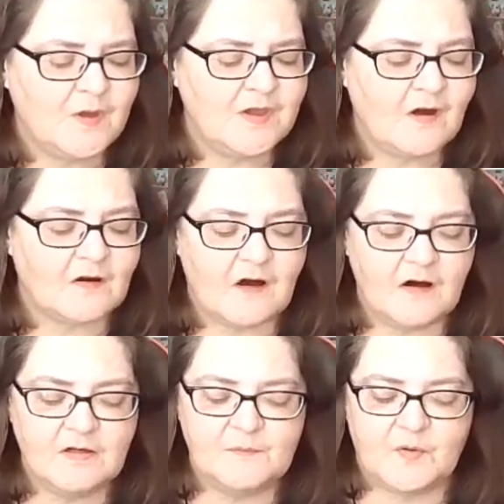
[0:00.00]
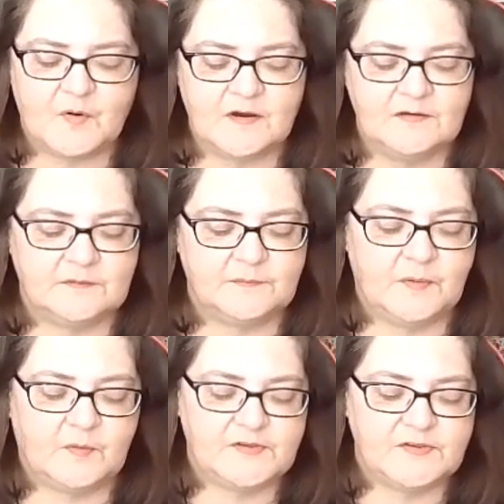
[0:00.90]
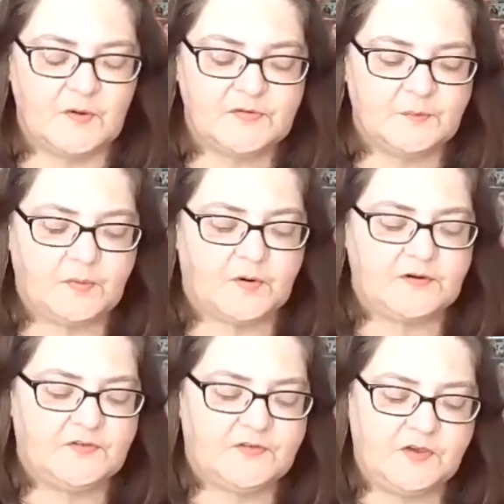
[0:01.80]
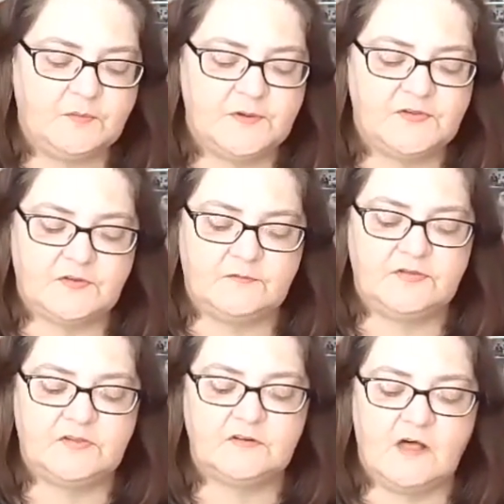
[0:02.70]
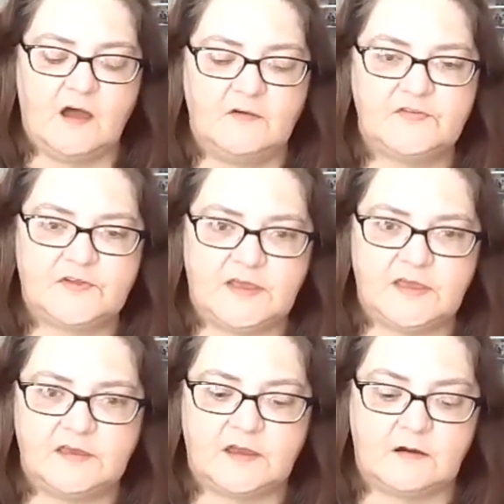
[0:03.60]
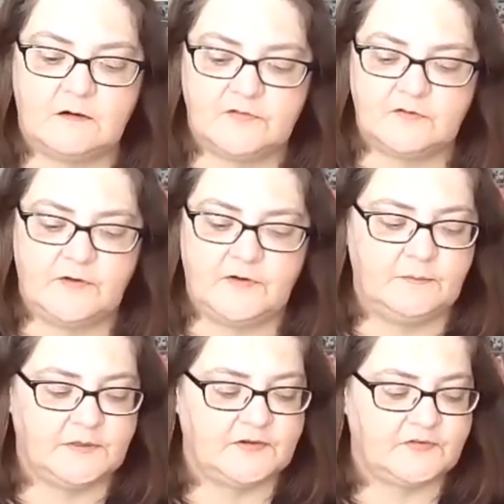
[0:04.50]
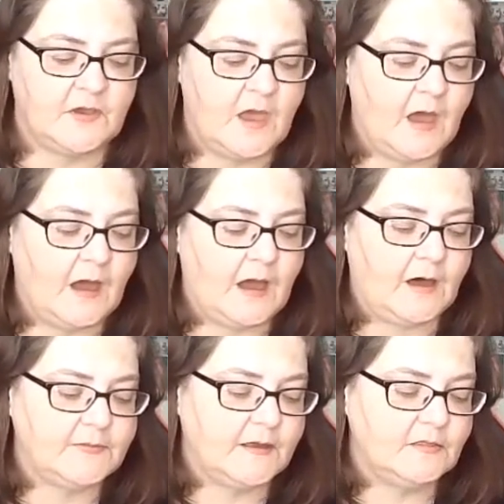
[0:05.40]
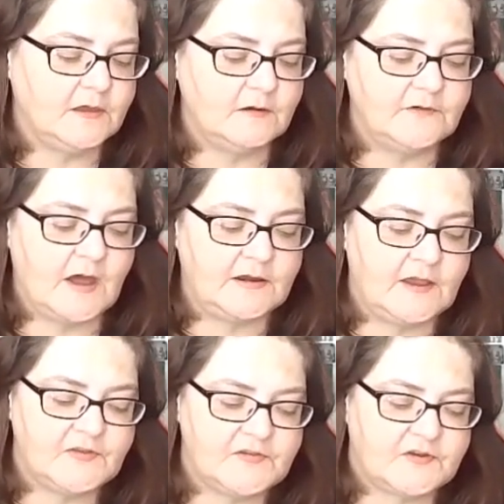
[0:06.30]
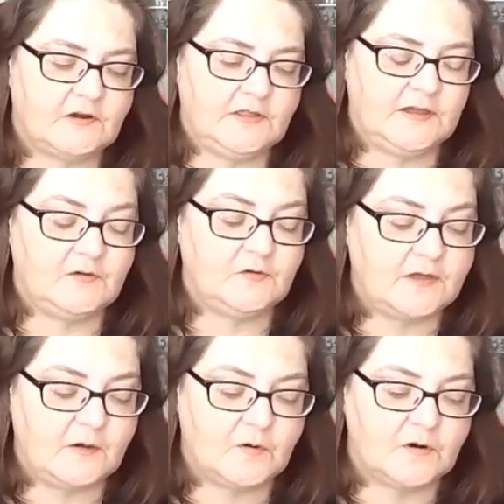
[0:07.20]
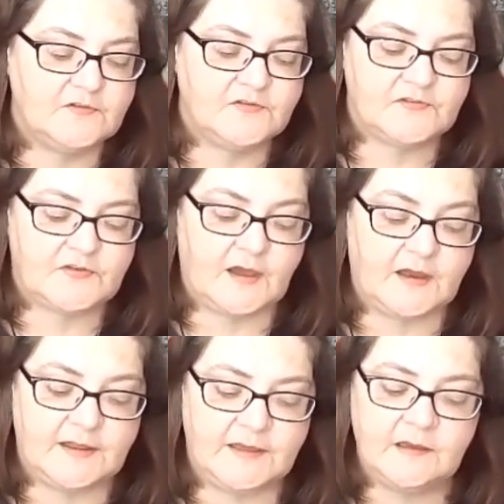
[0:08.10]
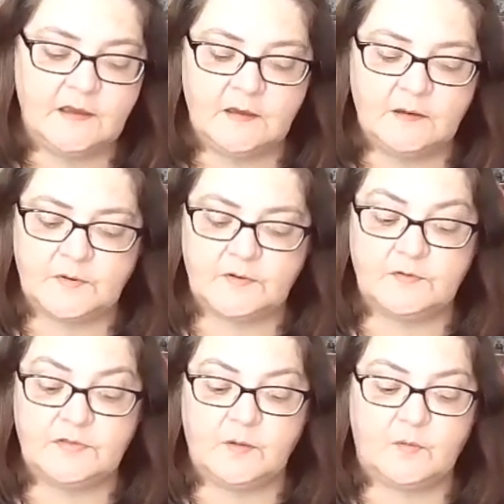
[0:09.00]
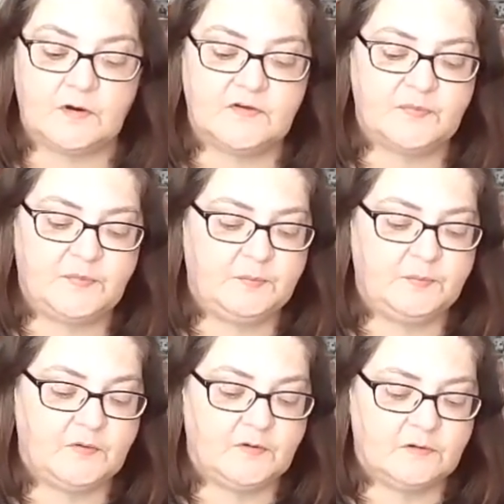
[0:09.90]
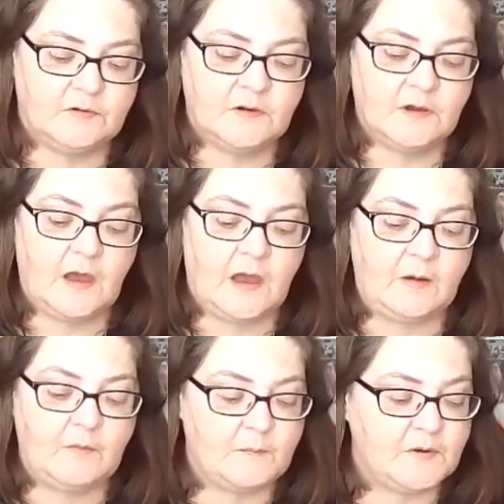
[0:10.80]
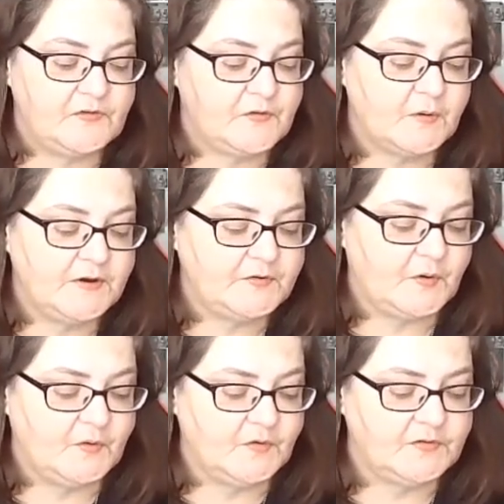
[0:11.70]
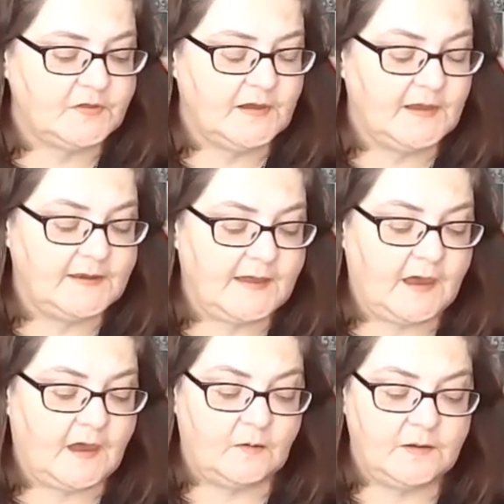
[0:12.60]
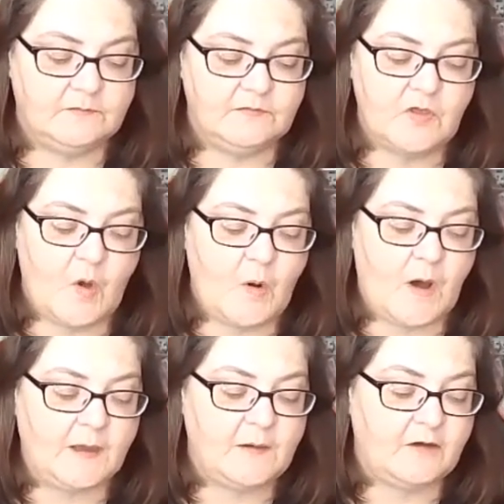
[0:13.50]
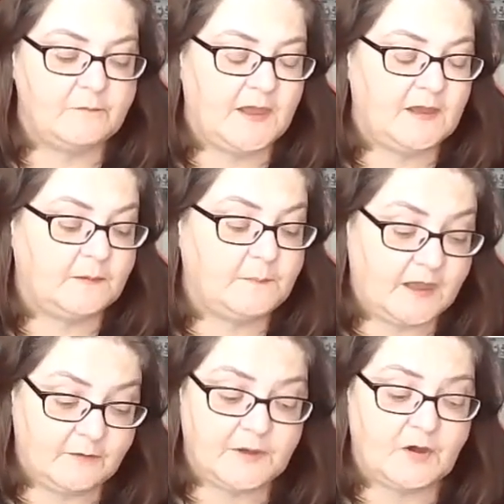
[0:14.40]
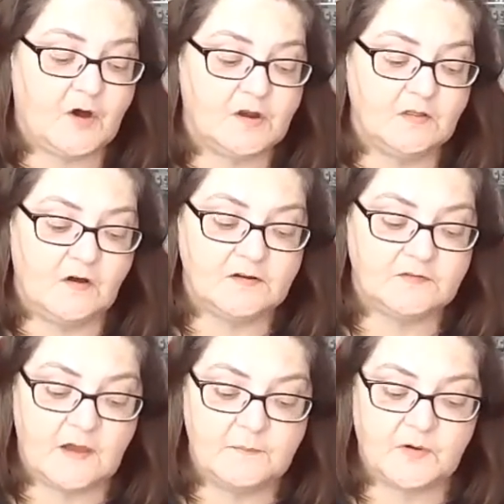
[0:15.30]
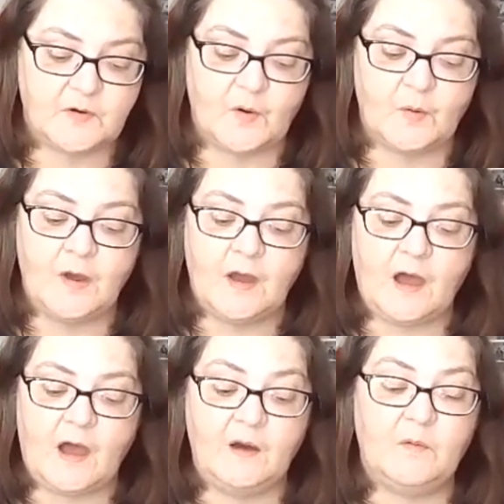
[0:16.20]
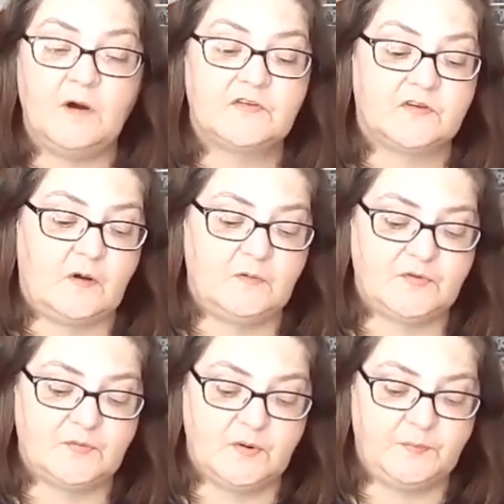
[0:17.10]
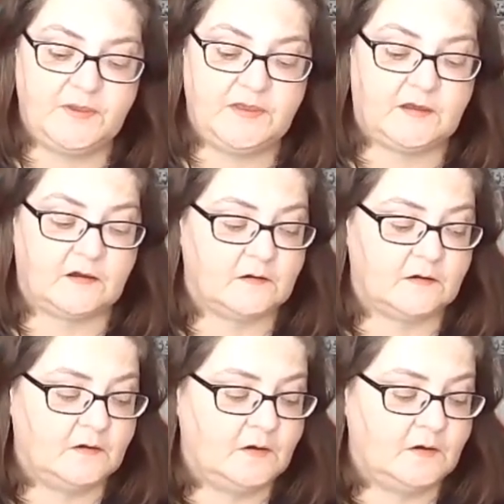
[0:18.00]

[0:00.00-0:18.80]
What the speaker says: We are all important, but what is most important is humans living their lives, taking care of their families, how they live, not necessarily who they were in society, but who they were as people. I want my story told, and how, even though I have may have been gone a long time ago, I was and always will be here.